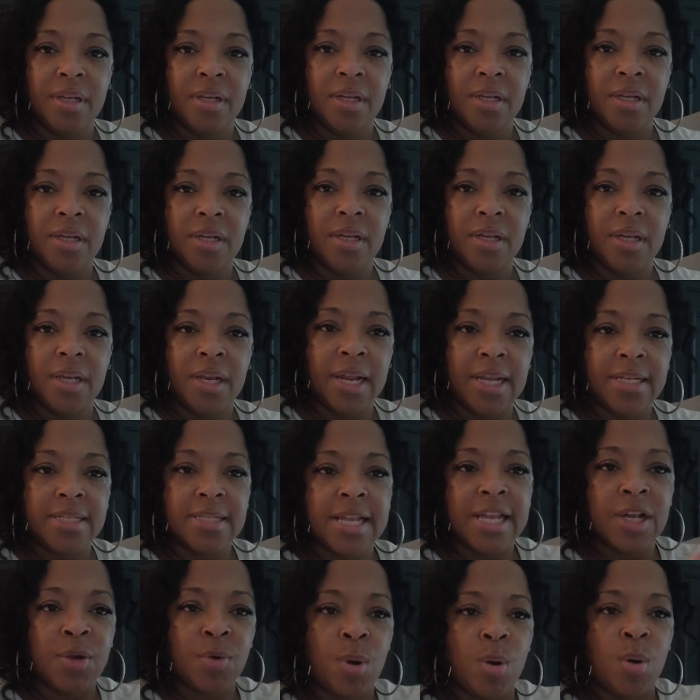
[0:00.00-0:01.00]
And as
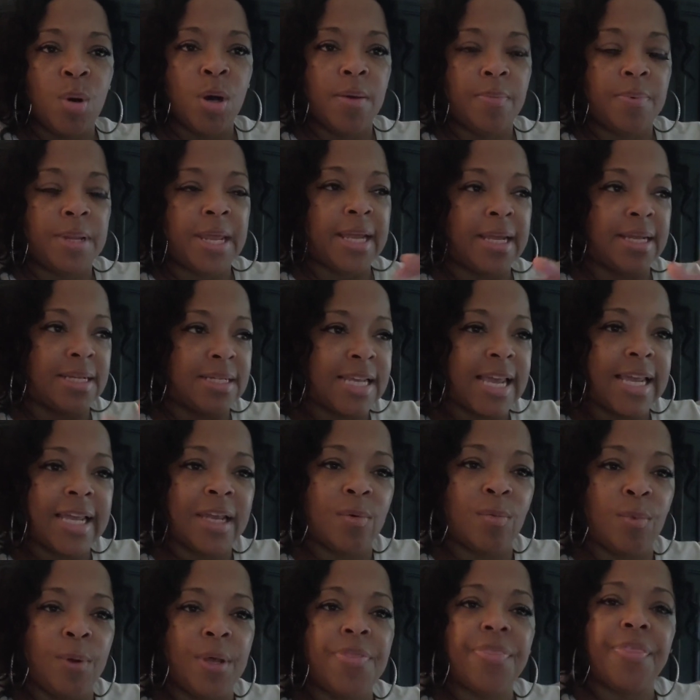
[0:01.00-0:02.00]
they grow up, they can
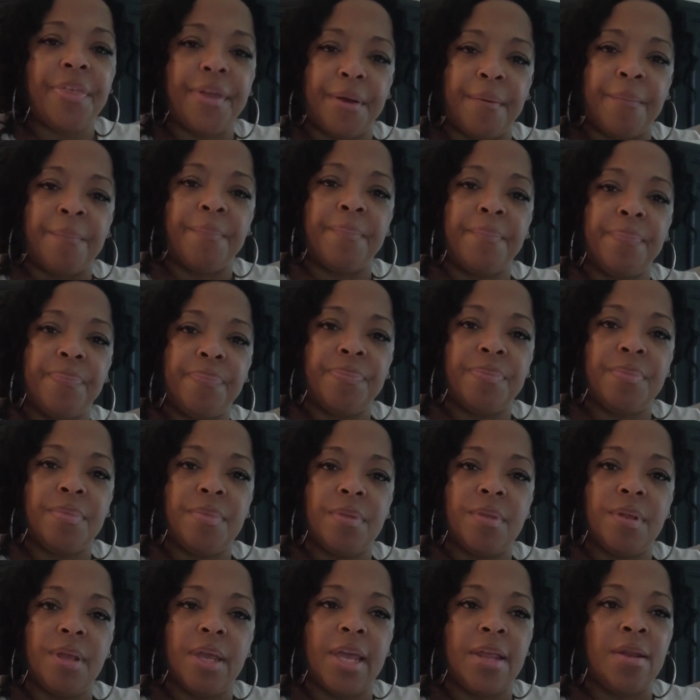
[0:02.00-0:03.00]
take it with them.
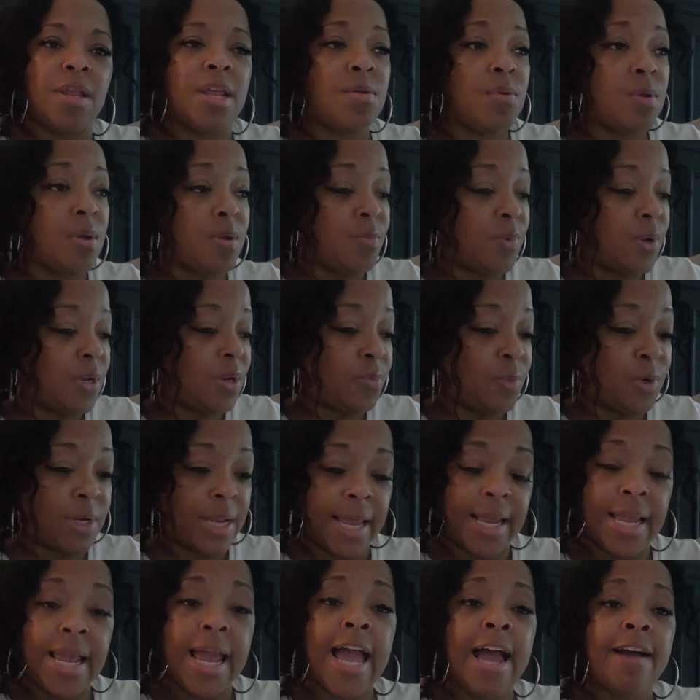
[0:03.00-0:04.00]
And then when
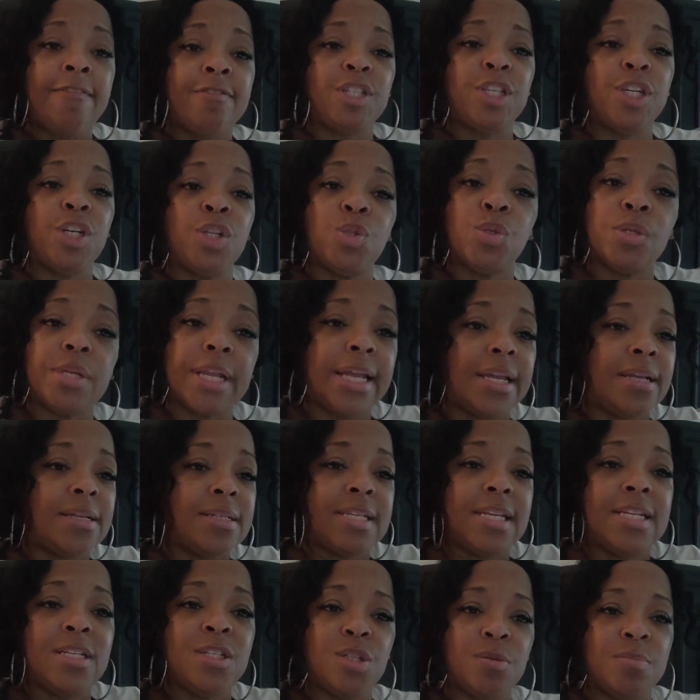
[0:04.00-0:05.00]
they have children, they
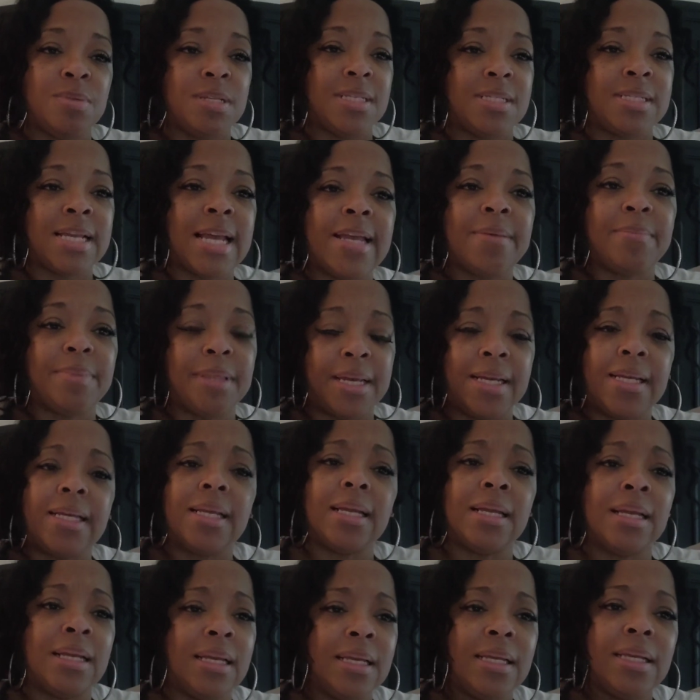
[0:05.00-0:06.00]
can teach them the same
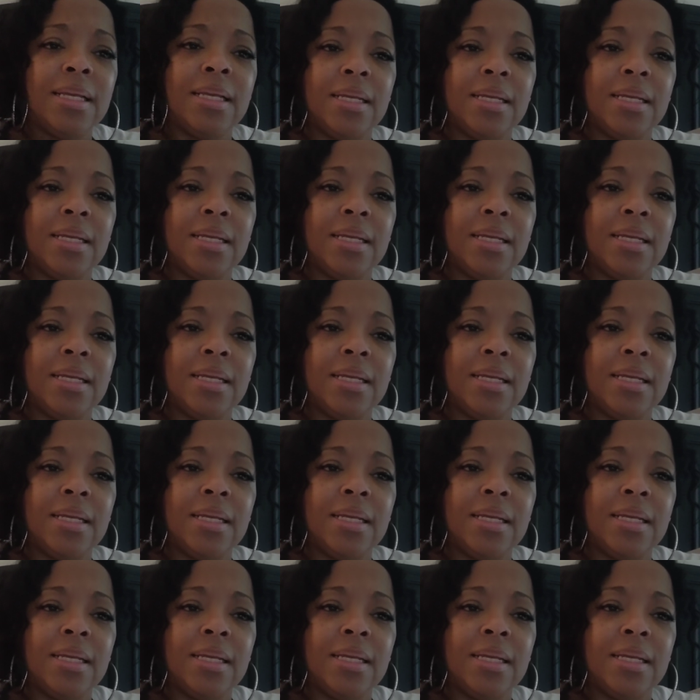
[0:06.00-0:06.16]
thing.